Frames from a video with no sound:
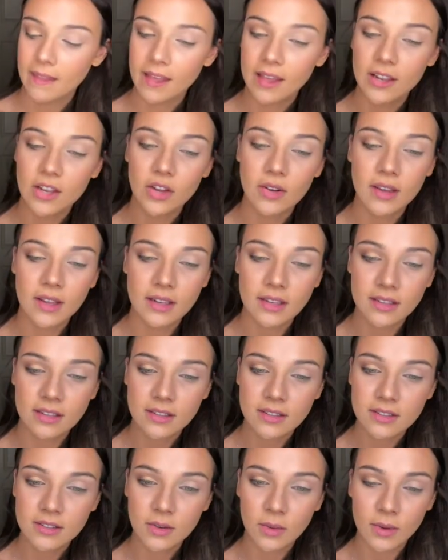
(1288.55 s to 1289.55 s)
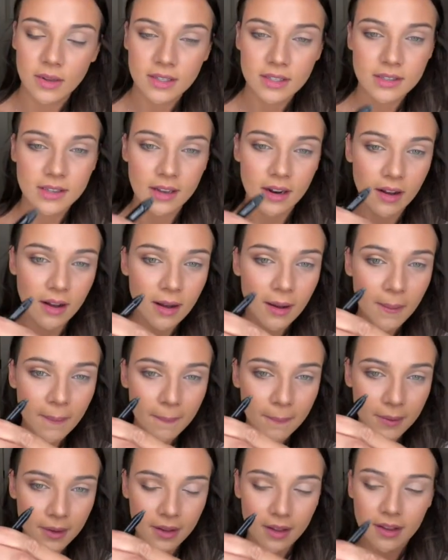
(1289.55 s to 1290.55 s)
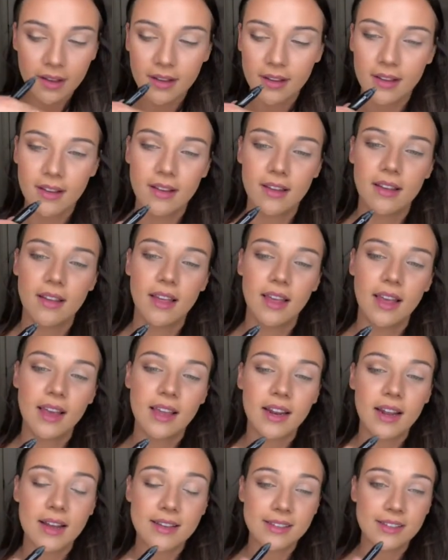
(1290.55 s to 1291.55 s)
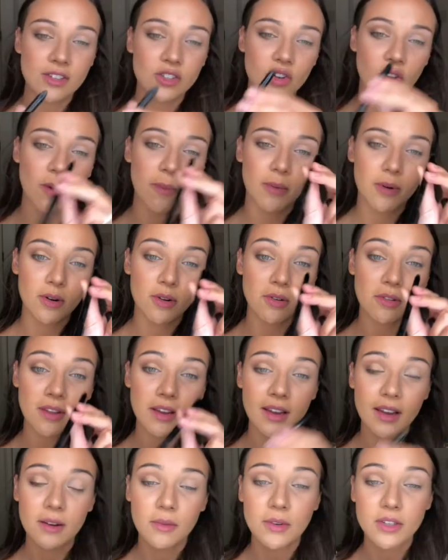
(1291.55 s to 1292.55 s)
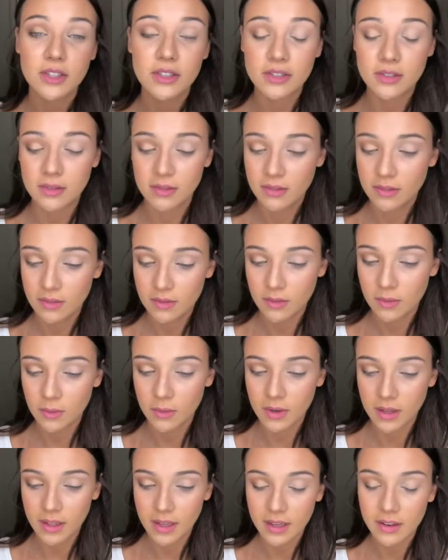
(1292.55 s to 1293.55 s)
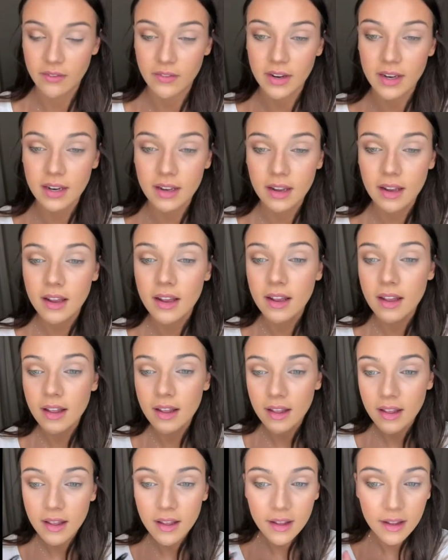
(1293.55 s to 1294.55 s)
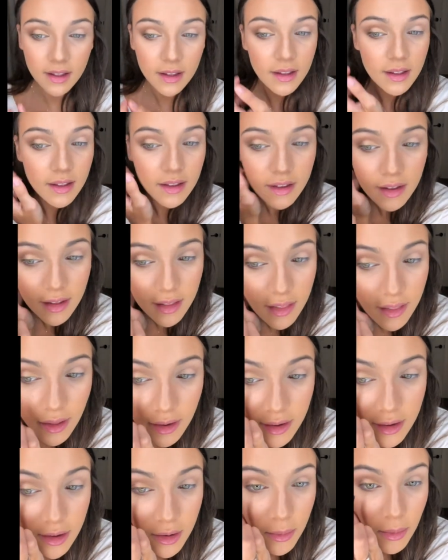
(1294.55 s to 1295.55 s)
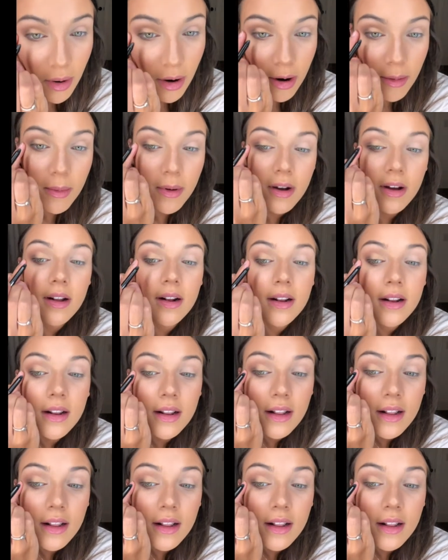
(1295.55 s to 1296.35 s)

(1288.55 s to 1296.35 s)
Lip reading: And you can twist it up. And it has a sharpener on the end, which is really convenient. Thank you, Arbonne.